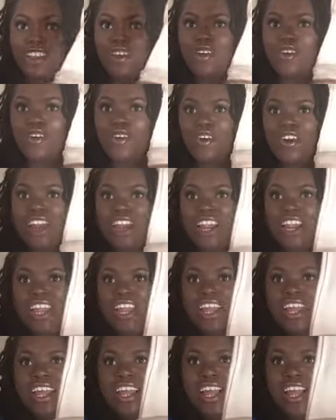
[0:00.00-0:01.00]
on
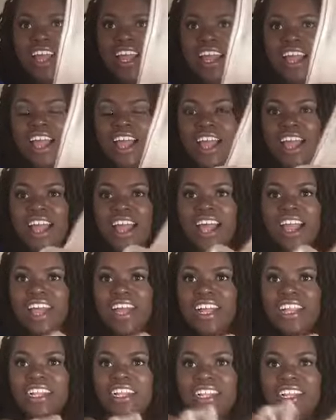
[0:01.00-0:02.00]

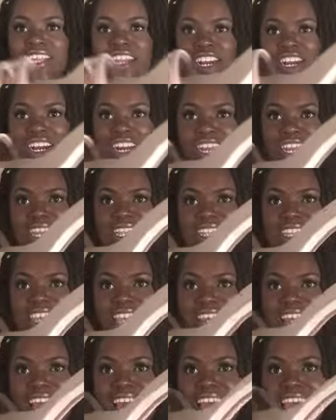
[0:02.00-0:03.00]
clearance. And I